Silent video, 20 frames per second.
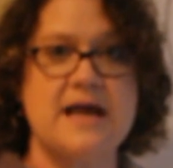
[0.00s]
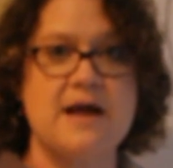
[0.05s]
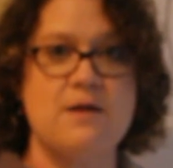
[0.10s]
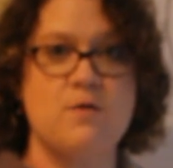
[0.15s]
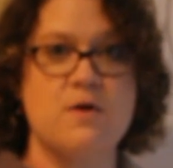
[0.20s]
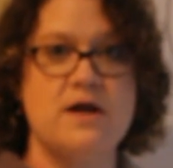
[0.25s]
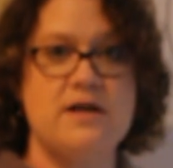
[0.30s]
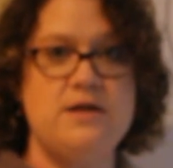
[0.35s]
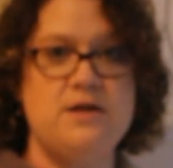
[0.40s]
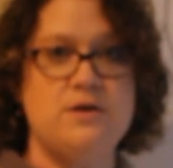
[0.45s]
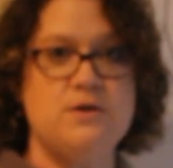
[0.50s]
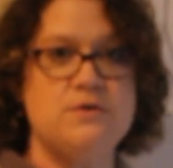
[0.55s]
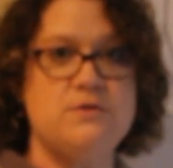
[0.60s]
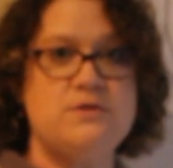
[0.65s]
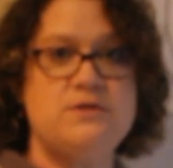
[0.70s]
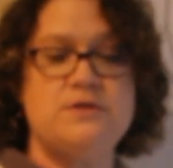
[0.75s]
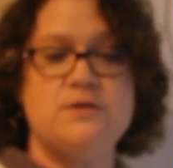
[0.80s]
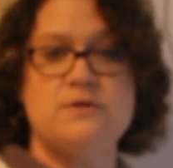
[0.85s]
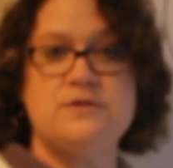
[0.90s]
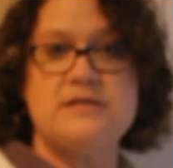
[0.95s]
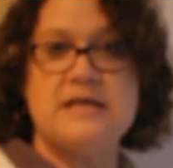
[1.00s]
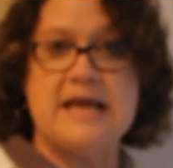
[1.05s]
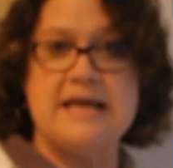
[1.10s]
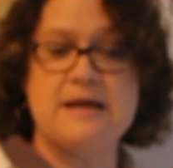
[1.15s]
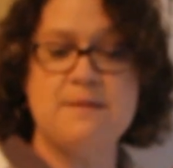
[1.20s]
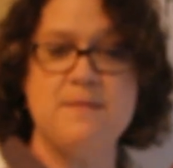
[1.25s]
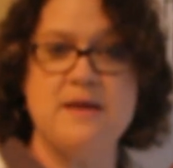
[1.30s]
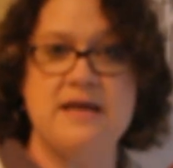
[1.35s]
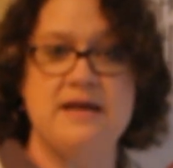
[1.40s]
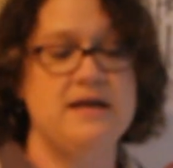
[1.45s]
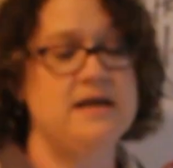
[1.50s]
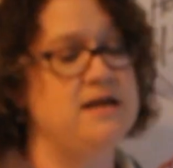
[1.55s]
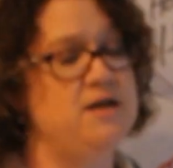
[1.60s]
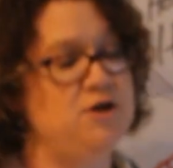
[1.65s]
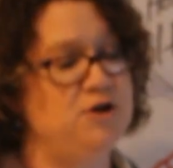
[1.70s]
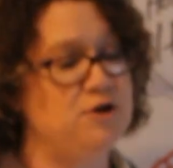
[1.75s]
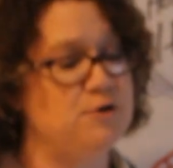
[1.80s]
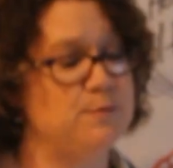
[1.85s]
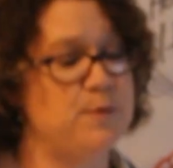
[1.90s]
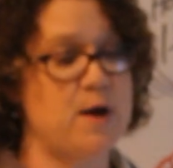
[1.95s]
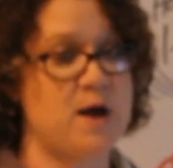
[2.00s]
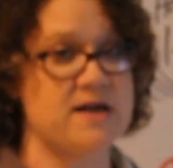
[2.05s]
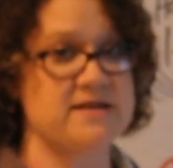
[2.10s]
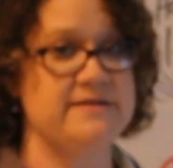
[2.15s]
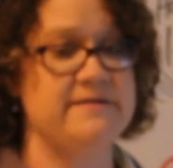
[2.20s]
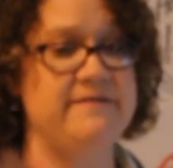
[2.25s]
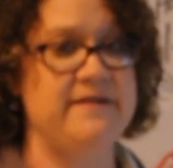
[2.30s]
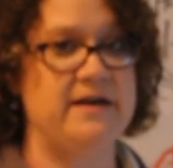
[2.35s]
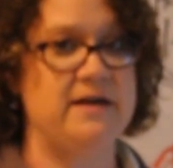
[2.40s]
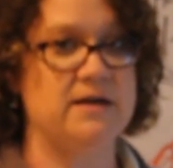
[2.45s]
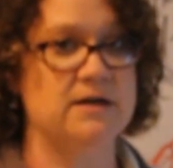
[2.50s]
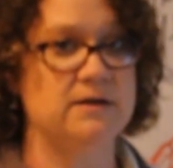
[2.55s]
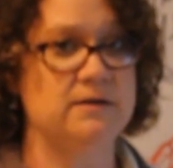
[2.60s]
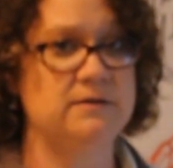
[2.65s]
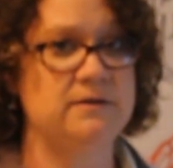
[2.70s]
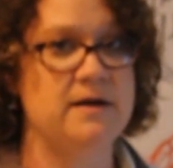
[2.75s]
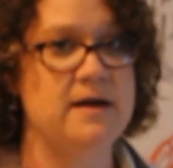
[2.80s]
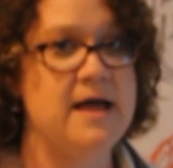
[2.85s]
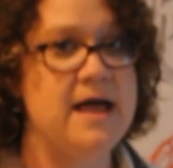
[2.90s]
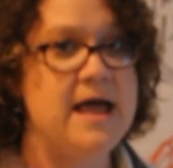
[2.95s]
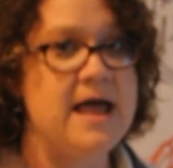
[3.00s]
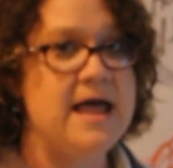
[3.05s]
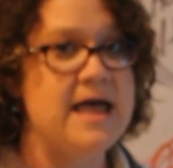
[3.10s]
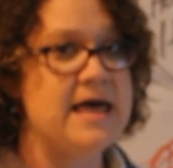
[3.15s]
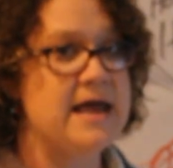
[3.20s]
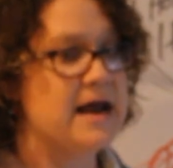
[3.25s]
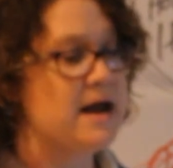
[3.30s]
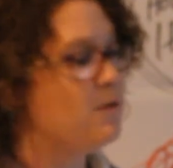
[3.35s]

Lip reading: I want you to take a minute, and you can pause the video, And